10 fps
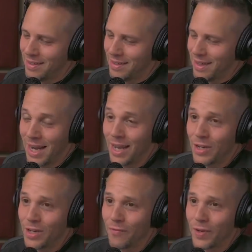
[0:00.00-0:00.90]
And I
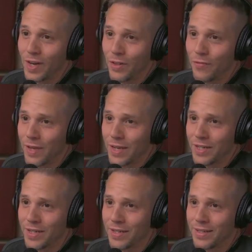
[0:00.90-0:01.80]
could not figure out the
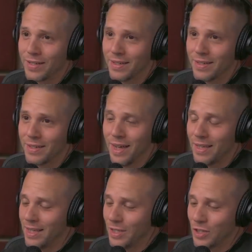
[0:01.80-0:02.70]
finish.
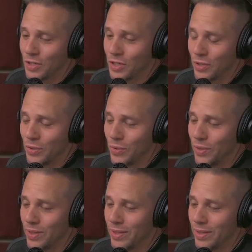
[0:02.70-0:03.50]
And these are two